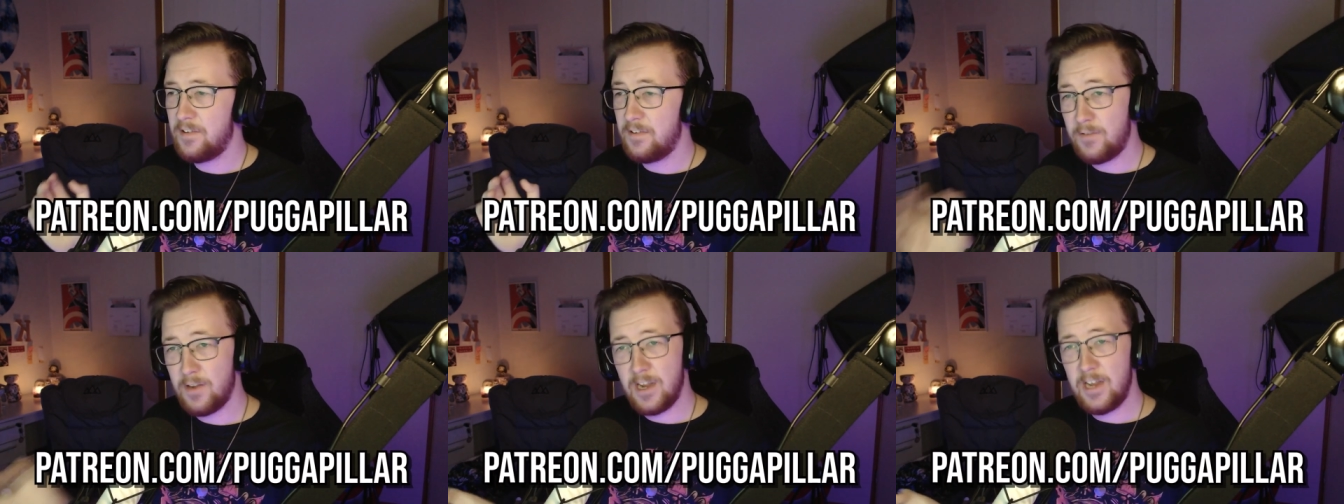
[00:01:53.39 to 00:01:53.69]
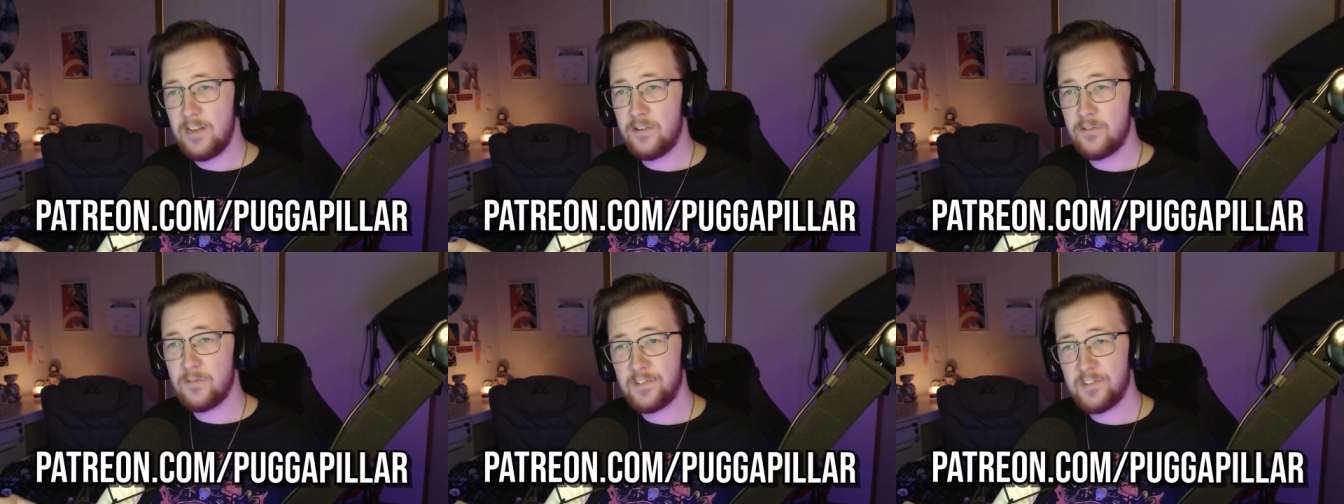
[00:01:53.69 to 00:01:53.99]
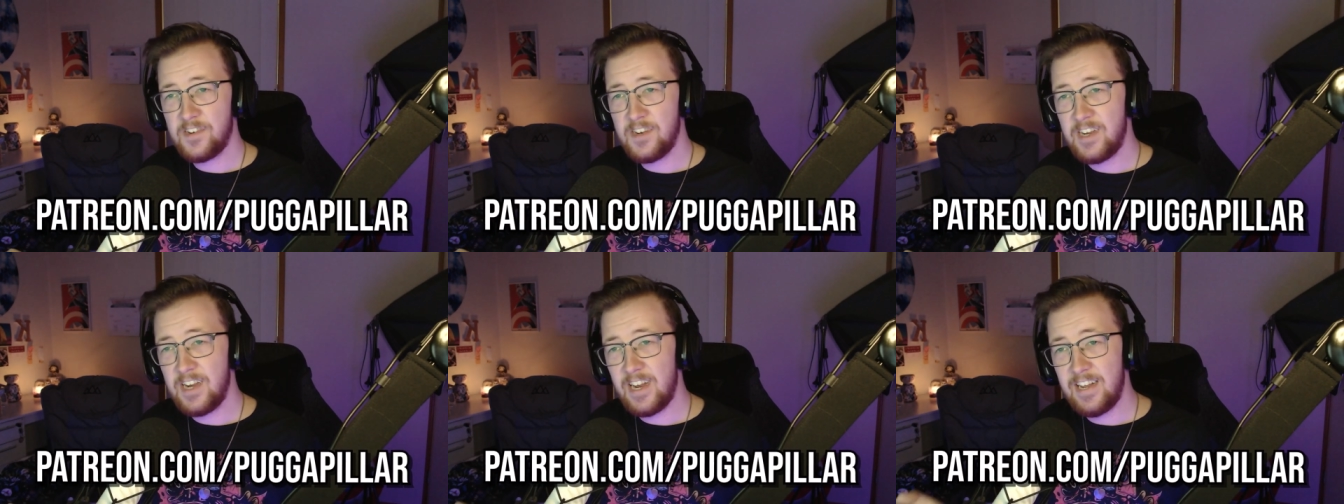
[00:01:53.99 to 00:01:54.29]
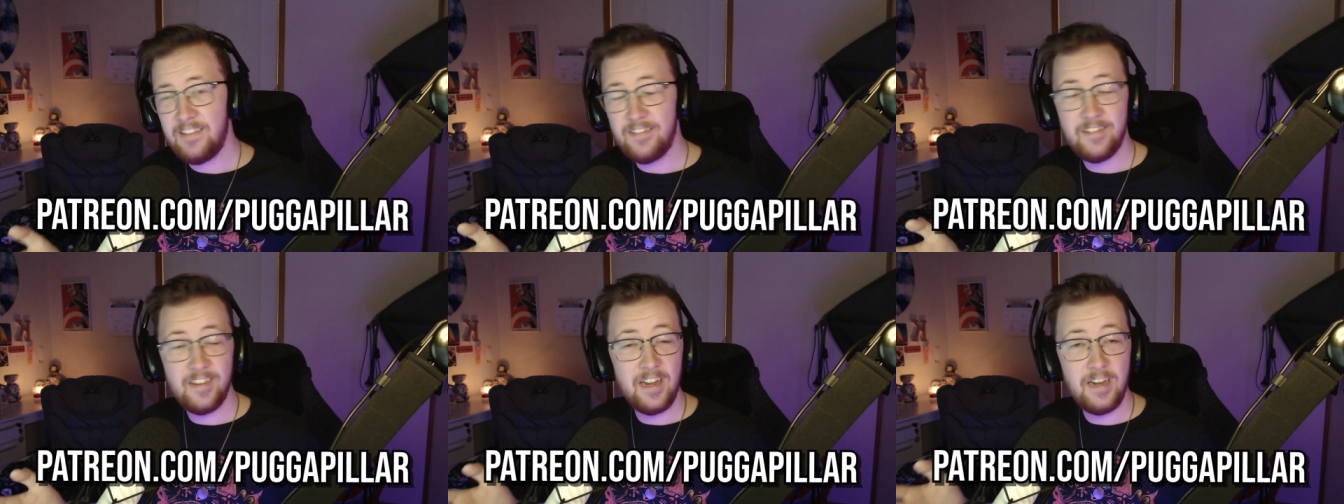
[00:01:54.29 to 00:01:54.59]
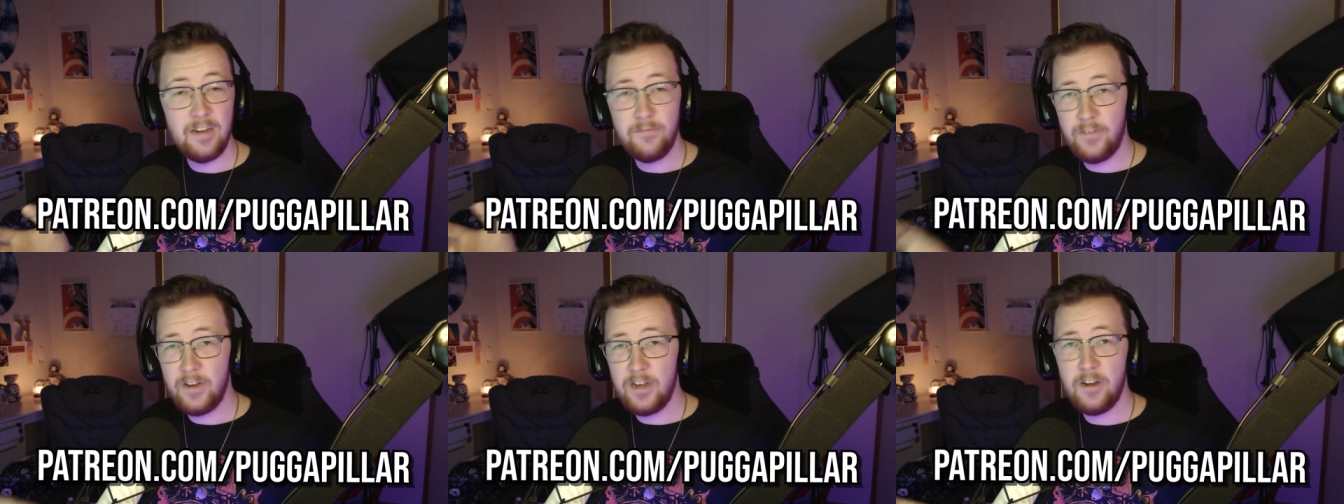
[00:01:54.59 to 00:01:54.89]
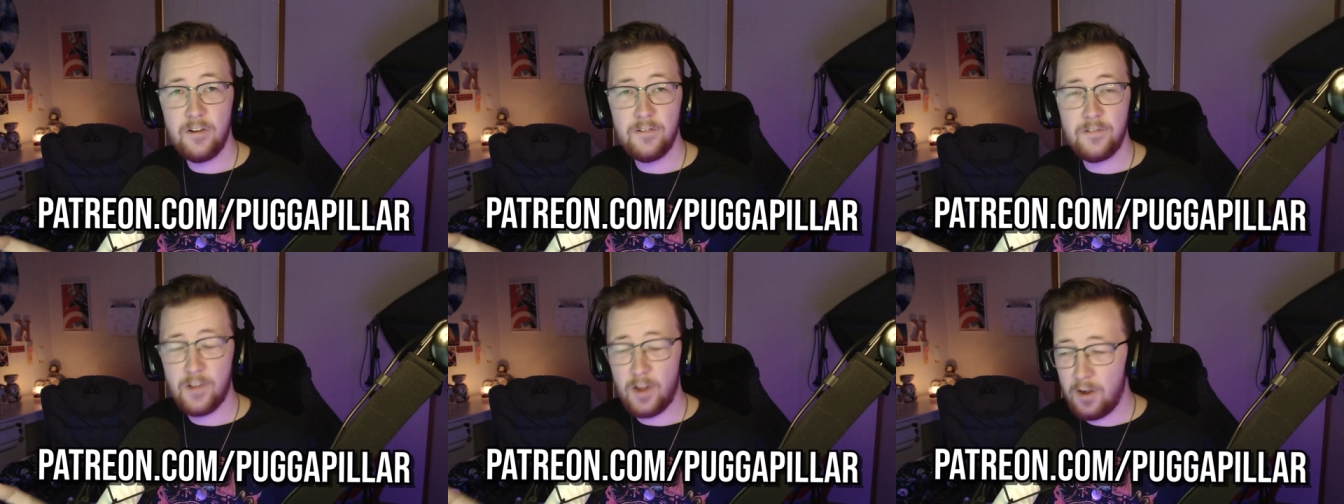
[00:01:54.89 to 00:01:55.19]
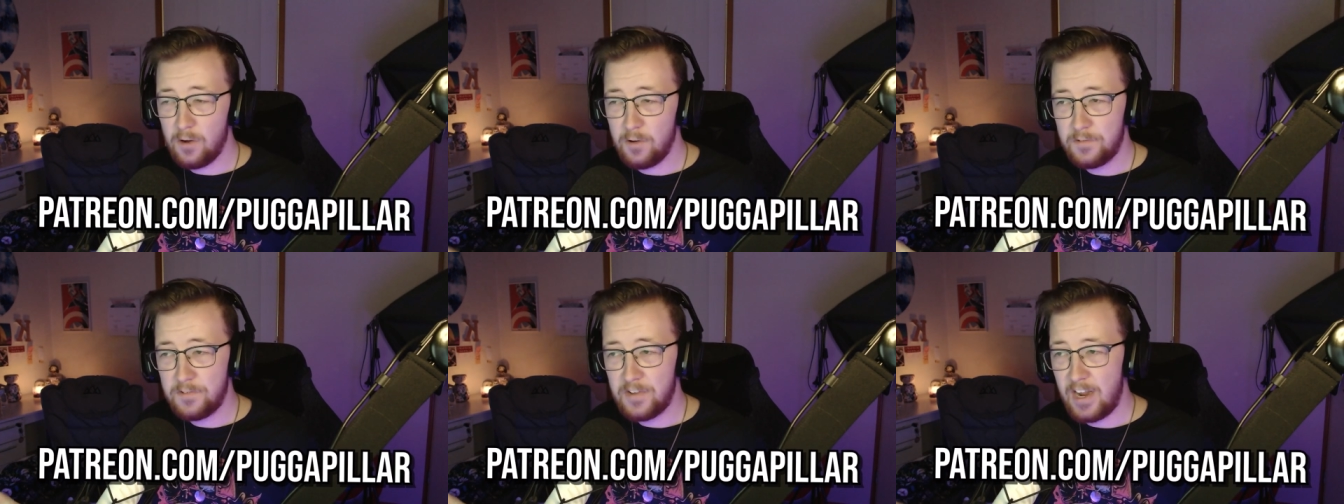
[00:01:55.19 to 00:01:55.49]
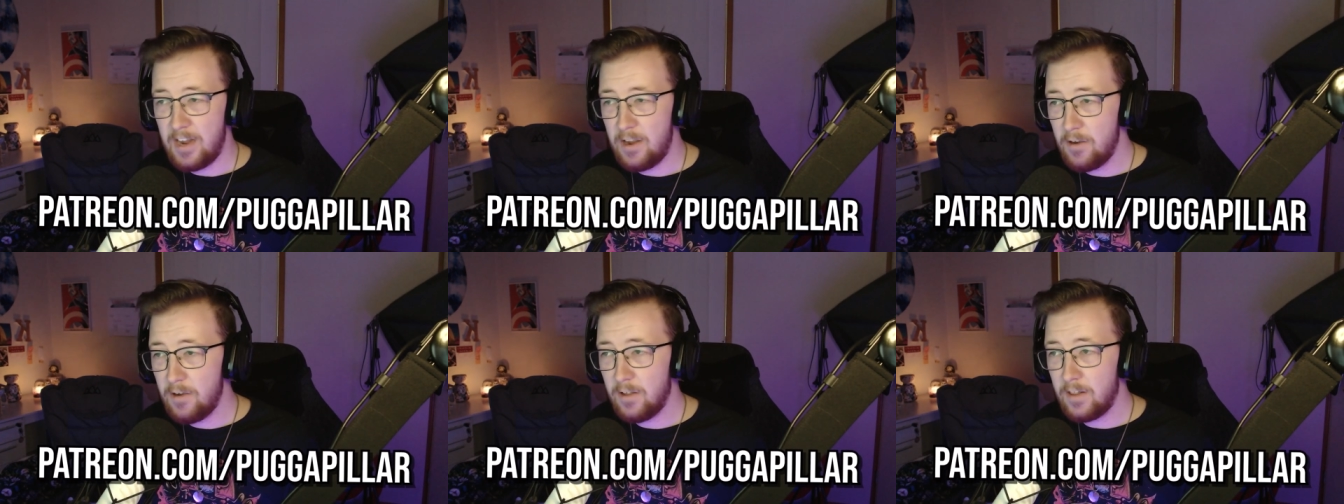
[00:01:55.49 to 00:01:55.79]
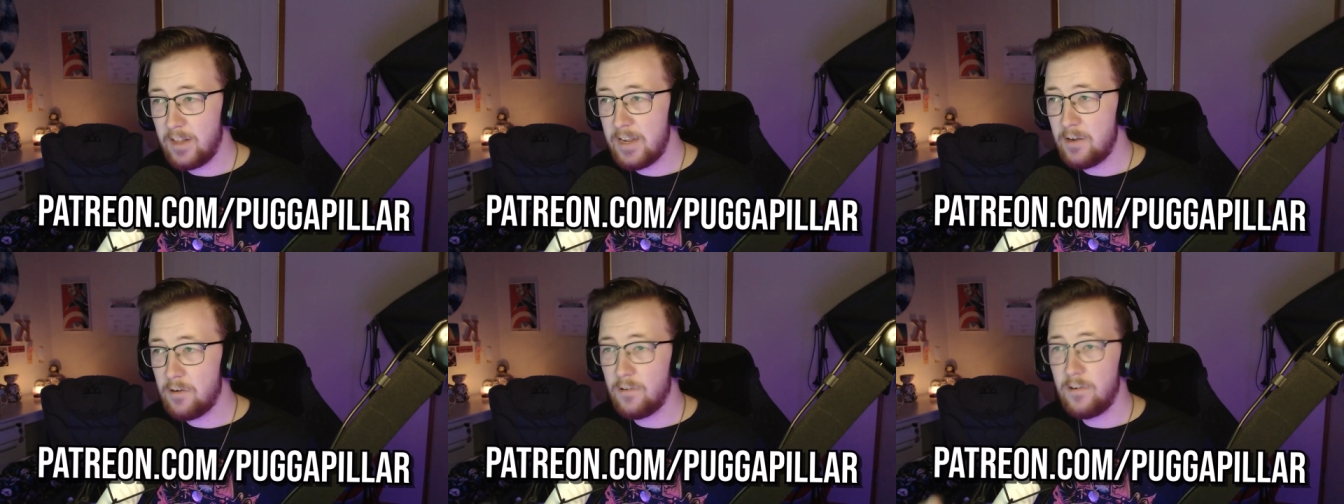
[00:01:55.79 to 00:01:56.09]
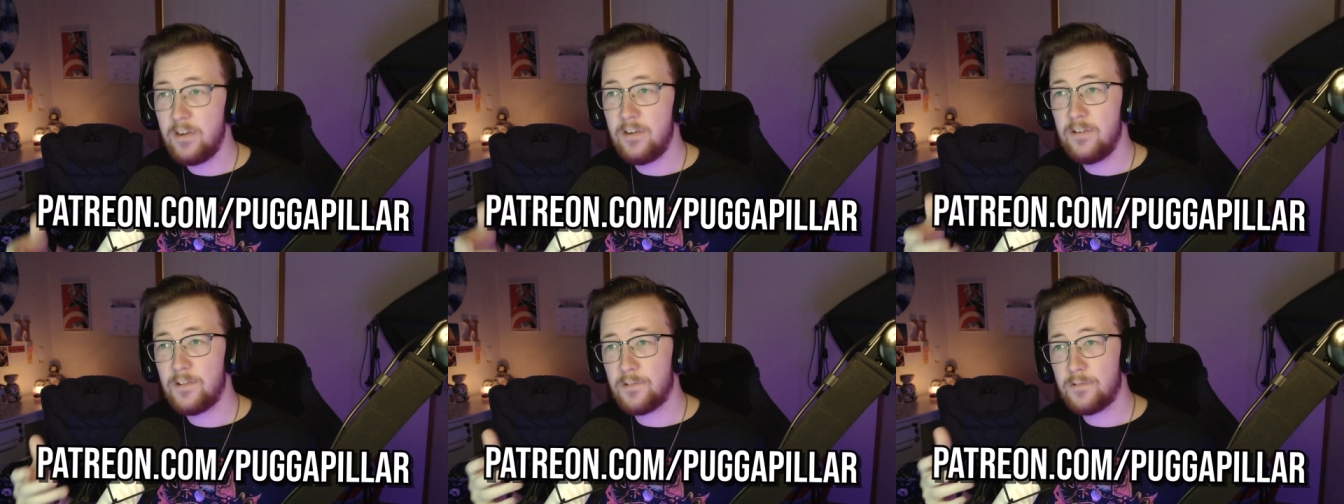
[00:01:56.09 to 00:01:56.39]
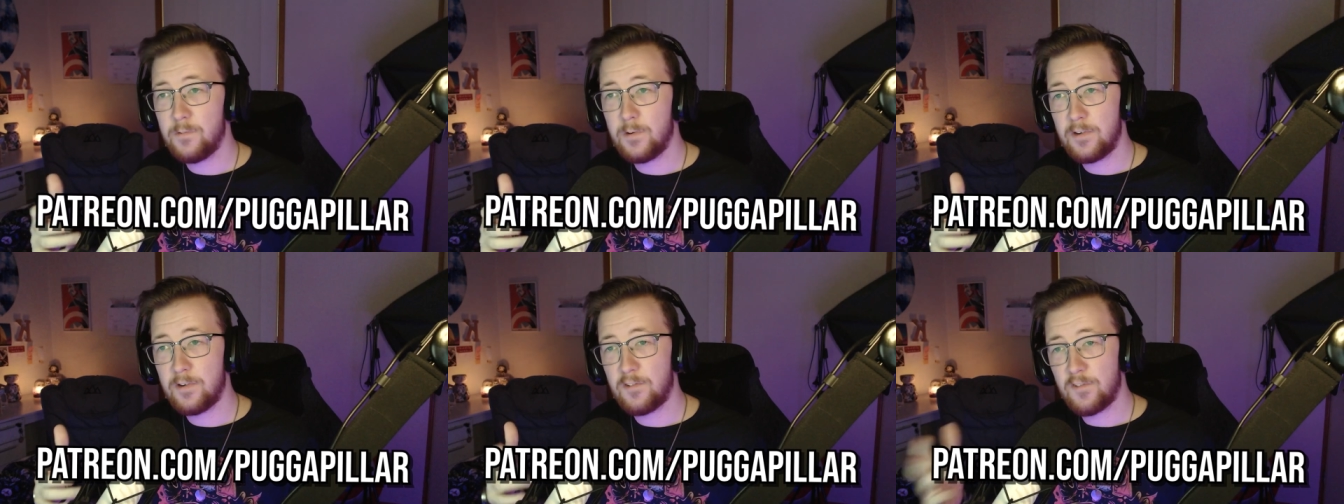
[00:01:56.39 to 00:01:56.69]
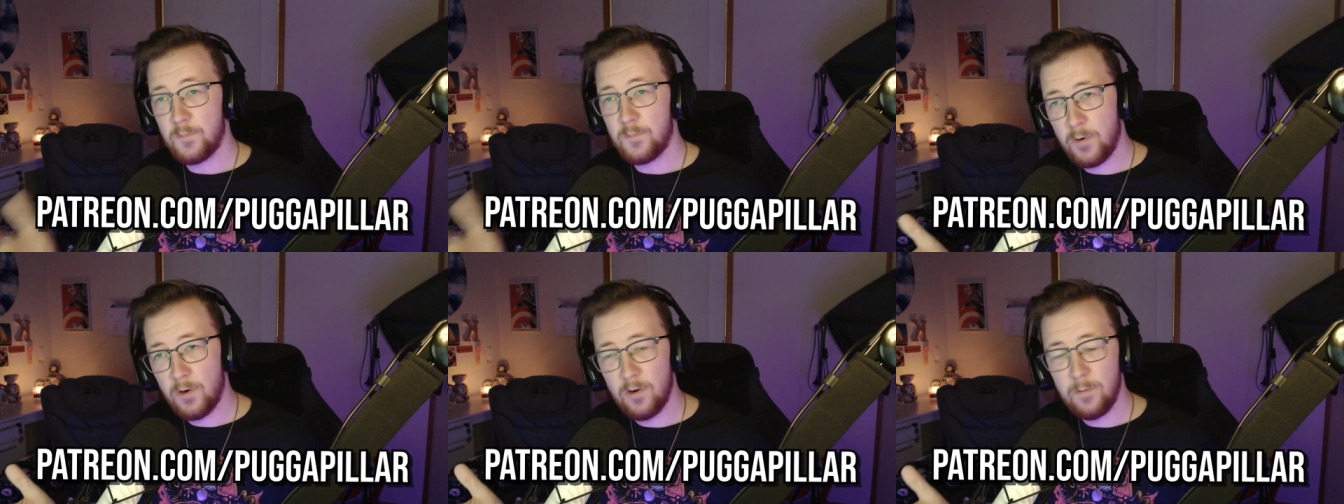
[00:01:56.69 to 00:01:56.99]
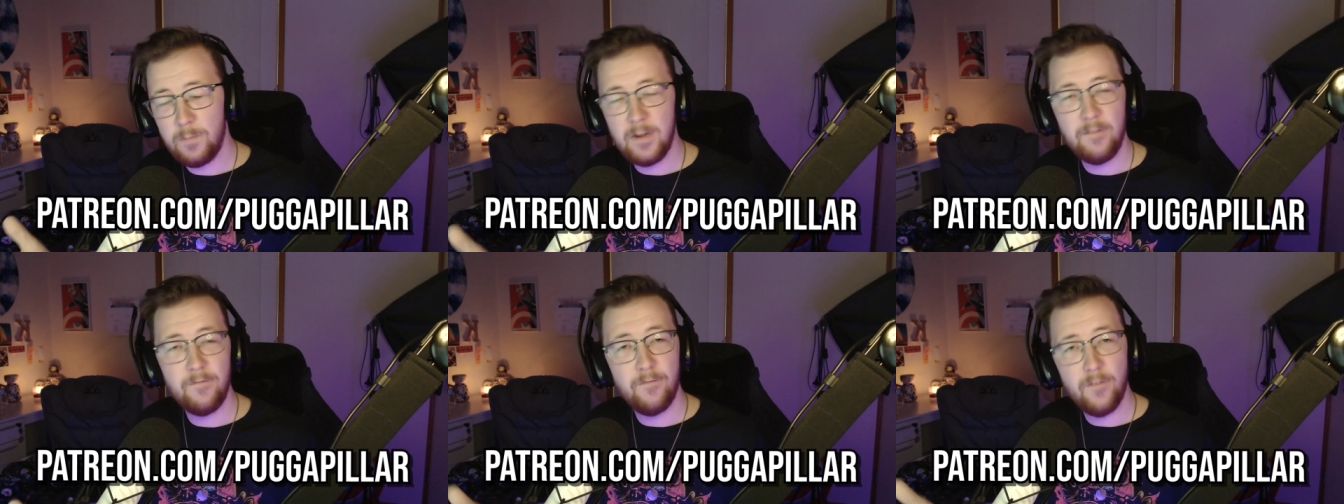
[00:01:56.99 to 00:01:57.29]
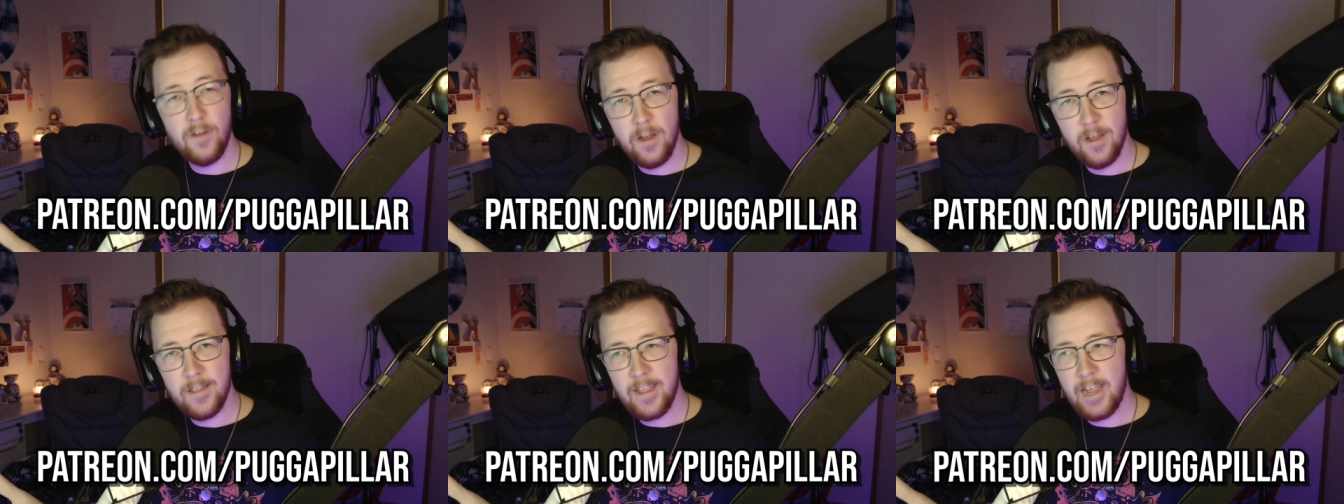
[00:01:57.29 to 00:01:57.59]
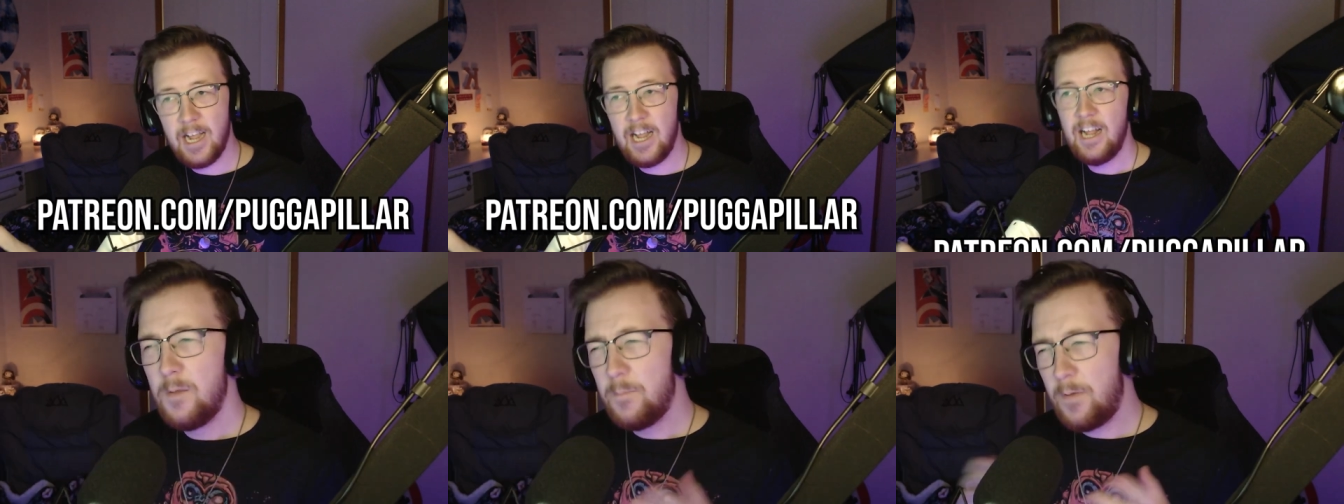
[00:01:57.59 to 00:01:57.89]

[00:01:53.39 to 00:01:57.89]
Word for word: if you're interested in seeing videos a whole day early or you just want to support me further.